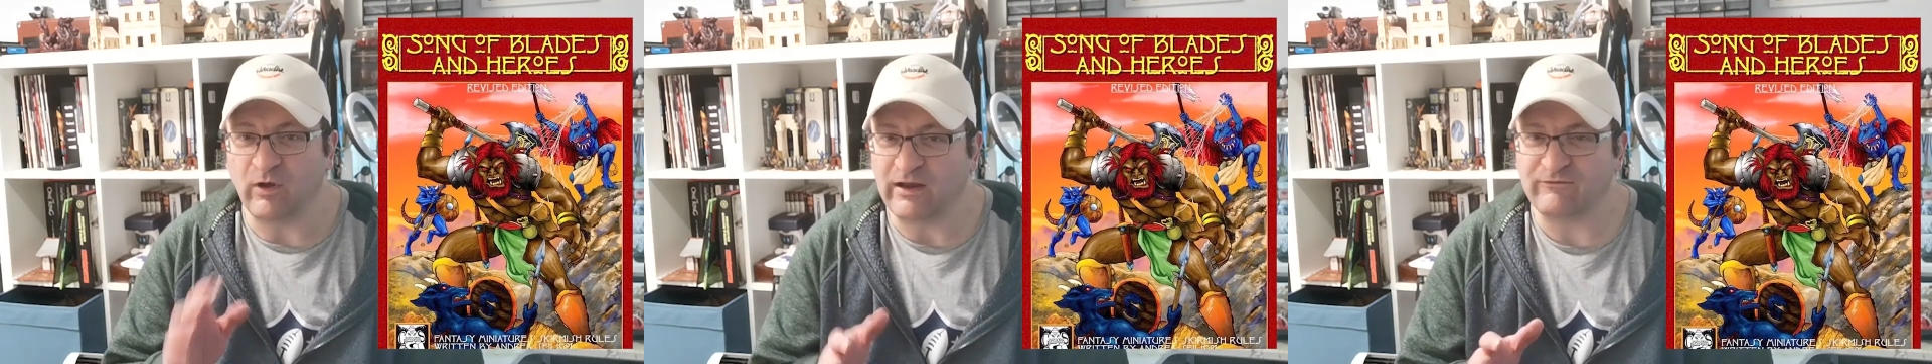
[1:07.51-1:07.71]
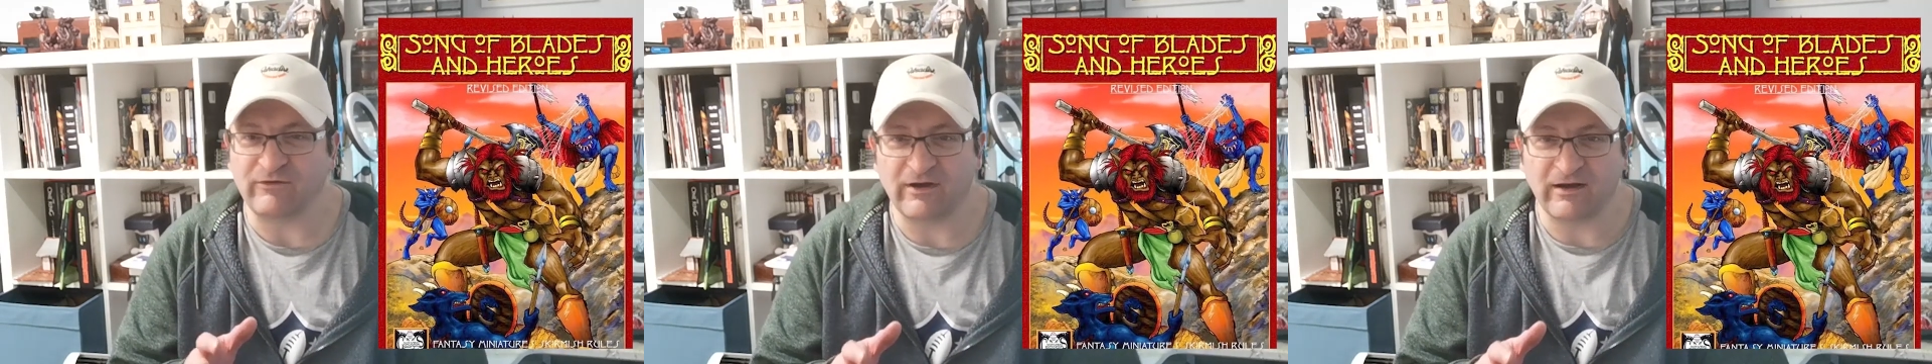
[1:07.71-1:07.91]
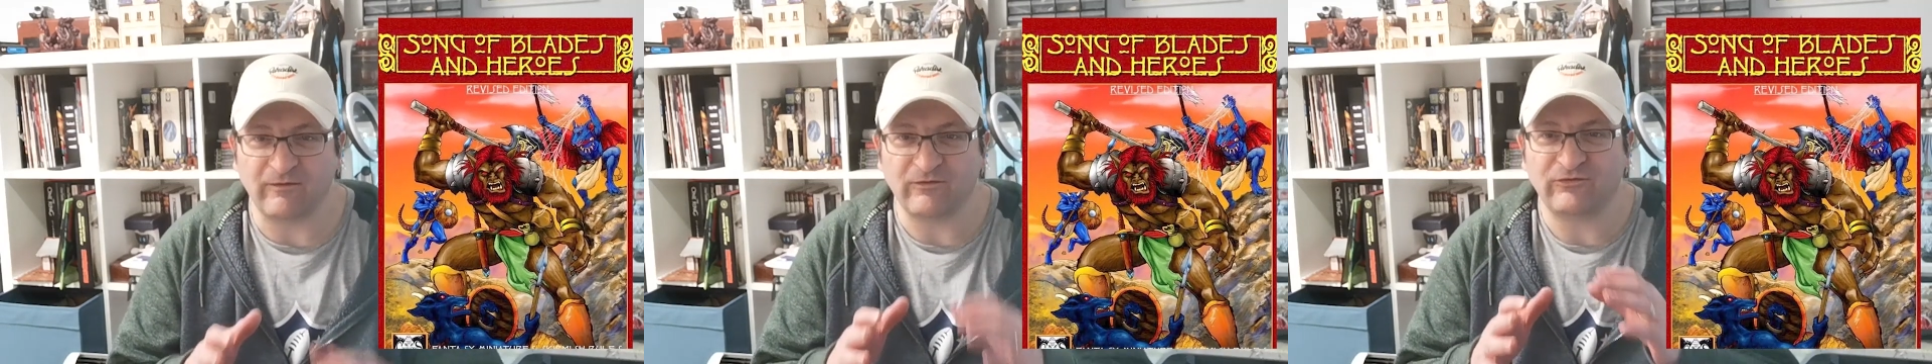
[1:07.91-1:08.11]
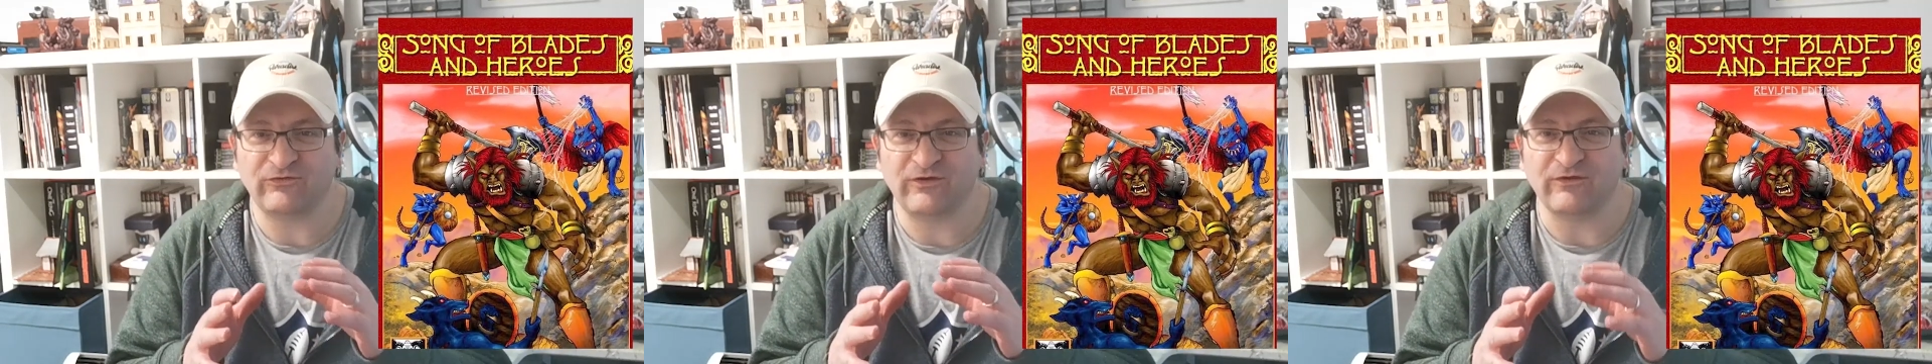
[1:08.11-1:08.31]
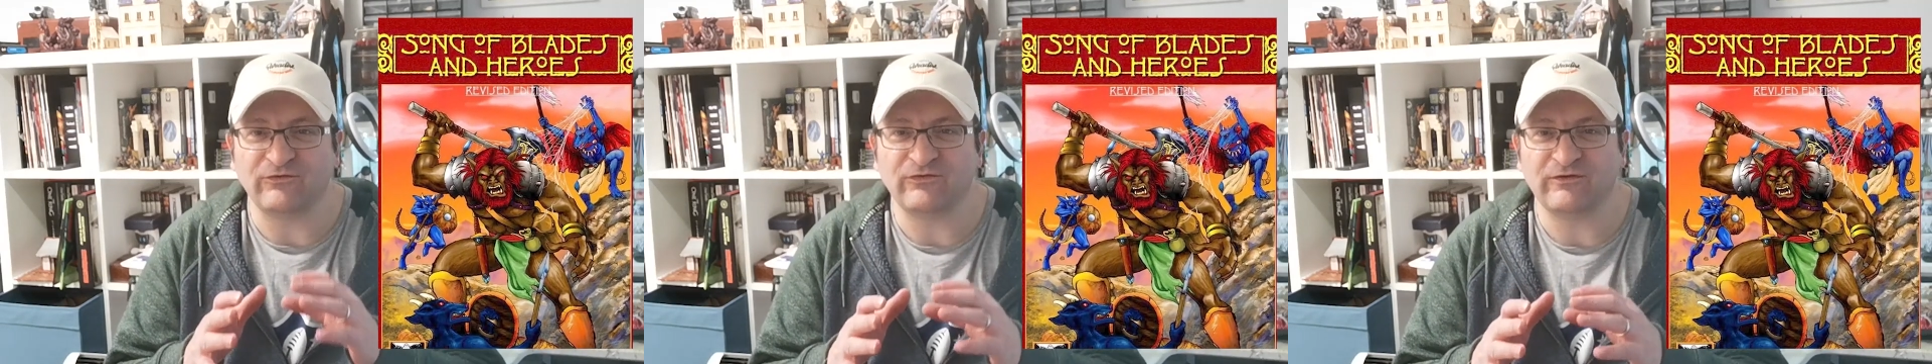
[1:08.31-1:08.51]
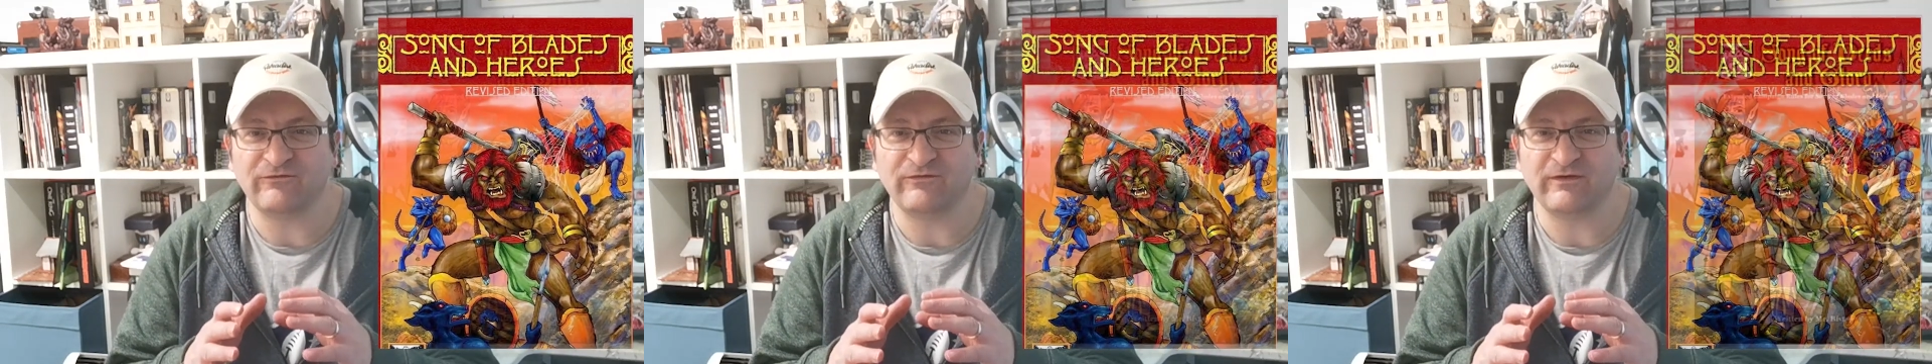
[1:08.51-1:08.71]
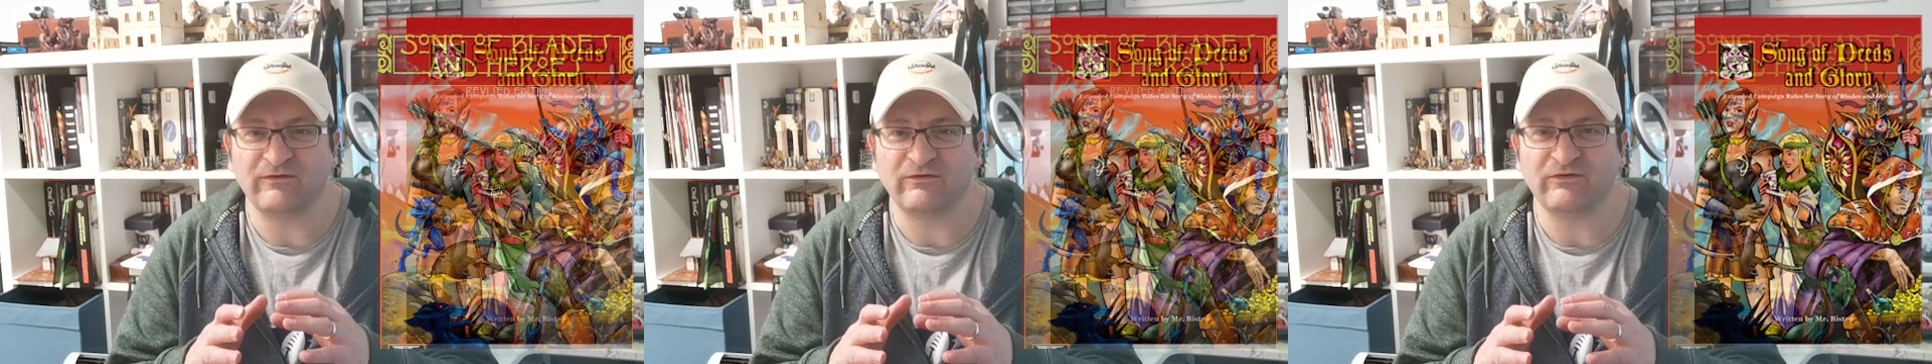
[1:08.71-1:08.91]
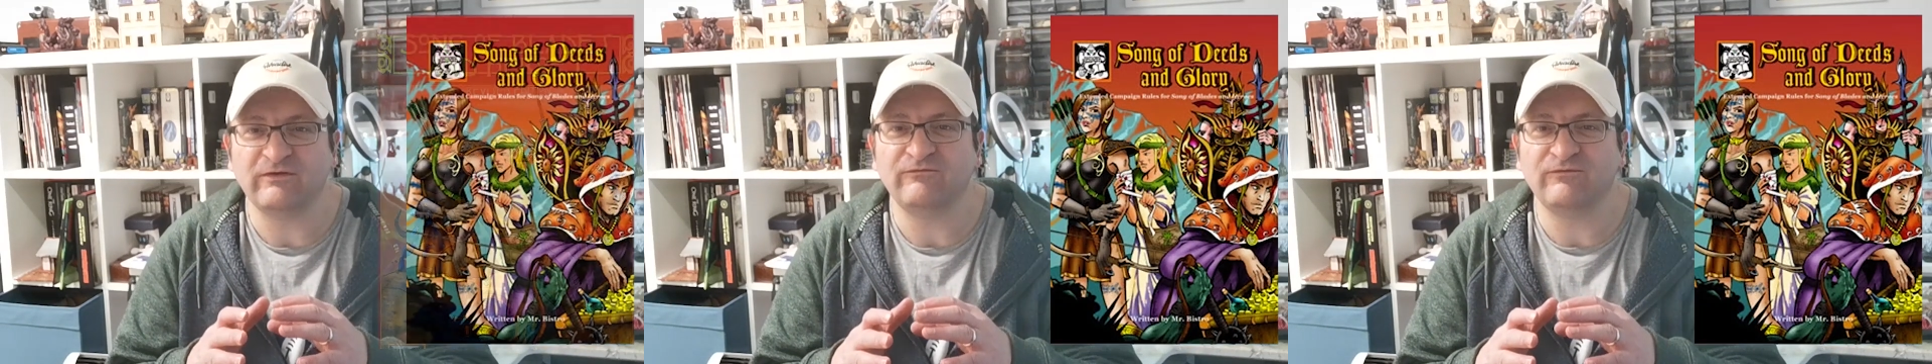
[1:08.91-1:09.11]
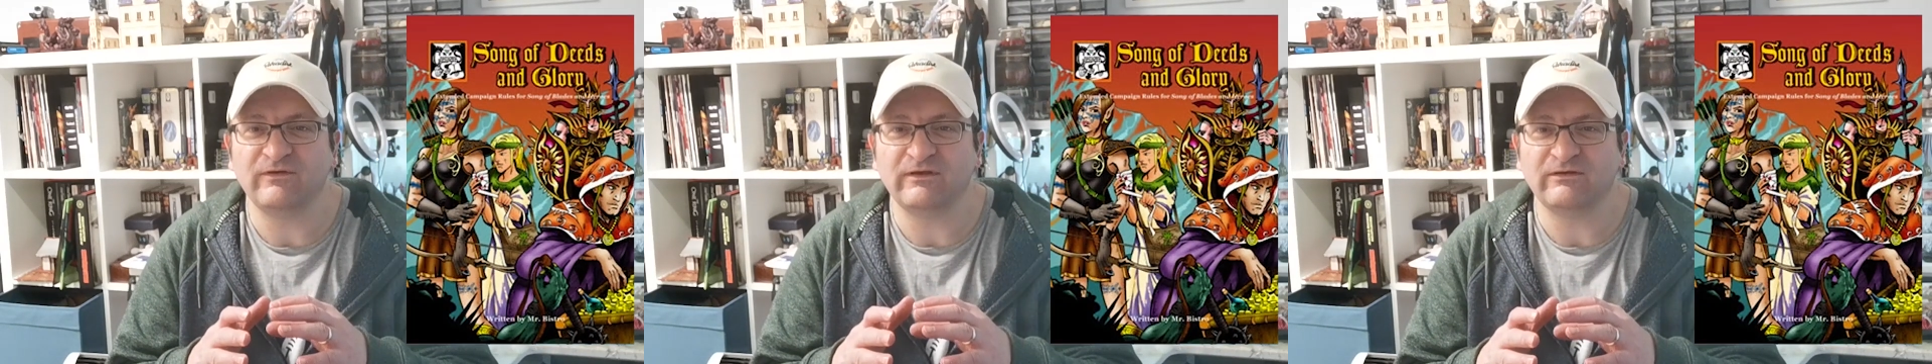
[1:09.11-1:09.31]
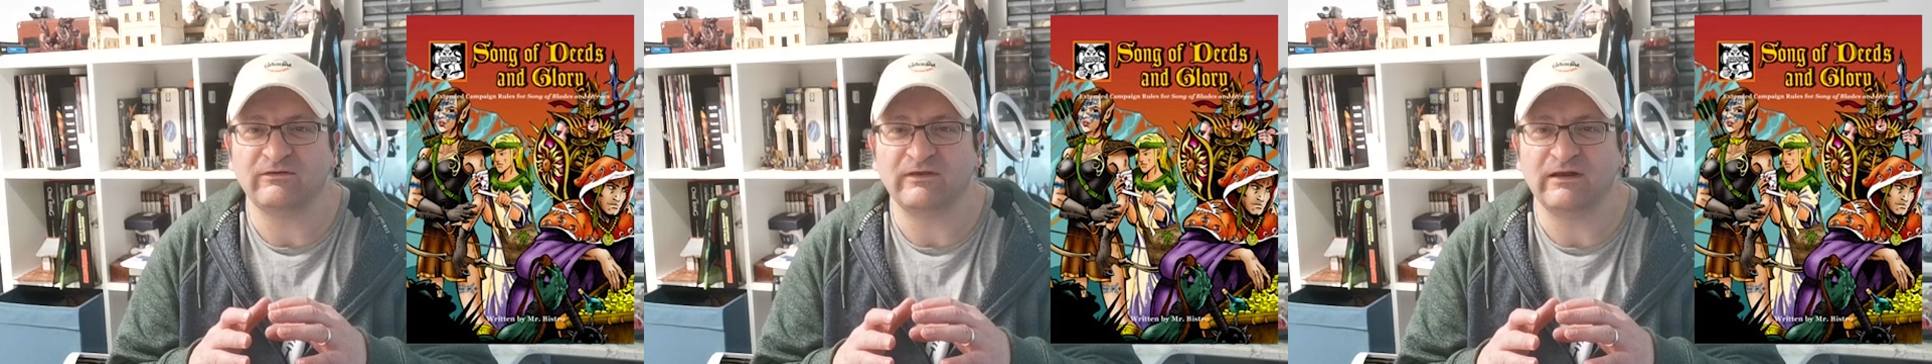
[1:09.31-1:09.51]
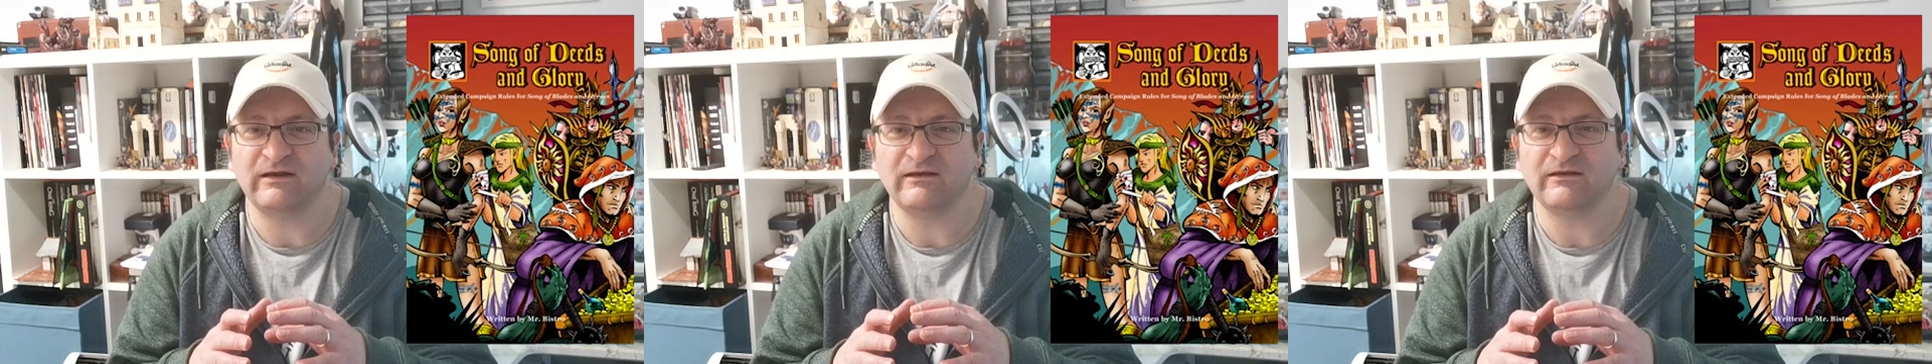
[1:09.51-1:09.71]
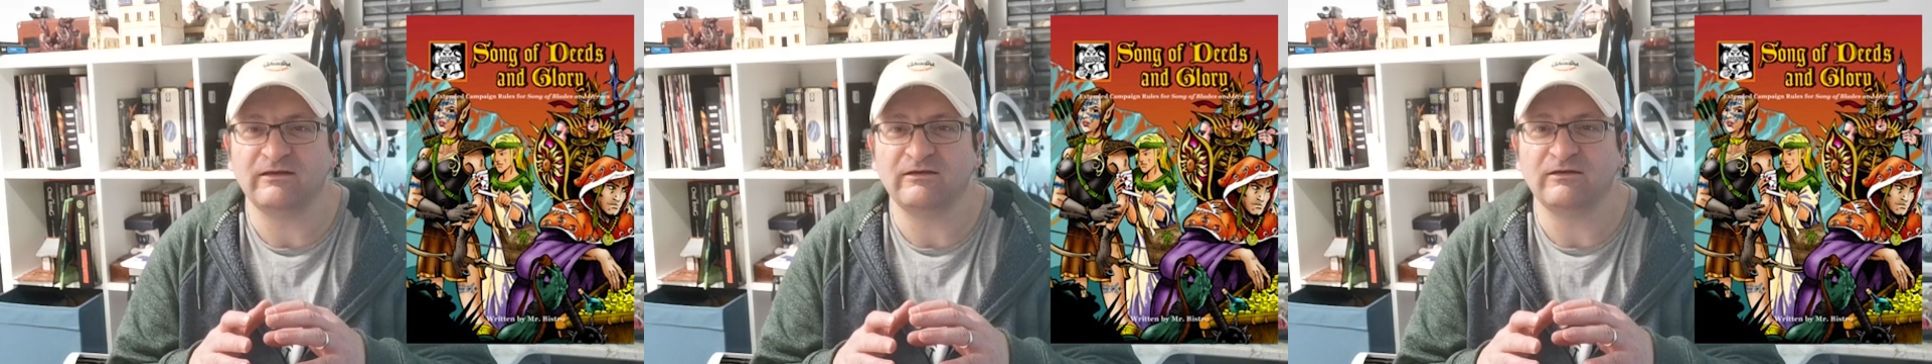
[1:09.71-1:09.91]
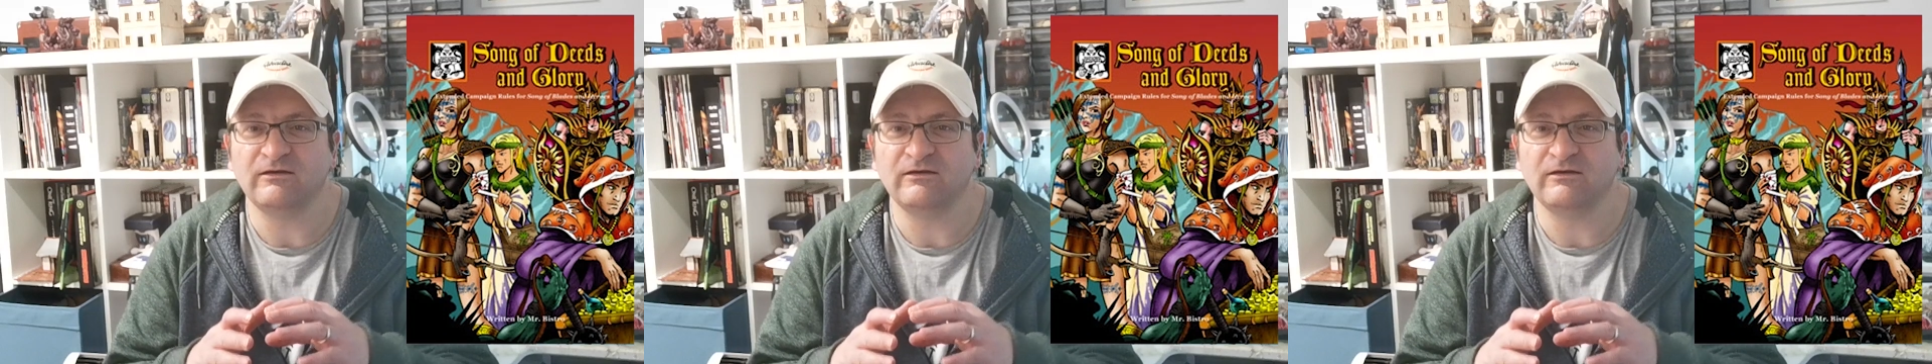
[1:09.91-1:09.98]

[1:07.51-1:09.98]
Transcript: not even going to